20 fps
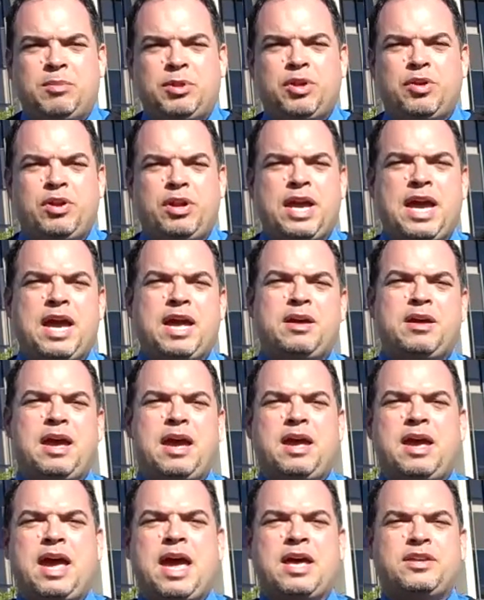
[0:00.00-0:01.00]
They're going to
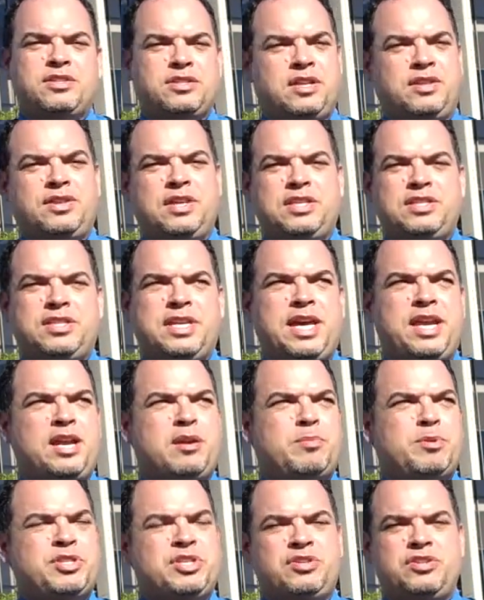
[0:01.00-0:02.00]
ask that they stand
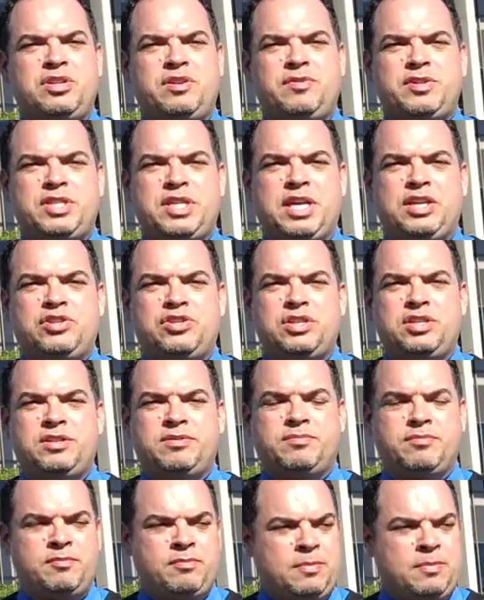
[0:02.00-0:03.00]
at a position of attention.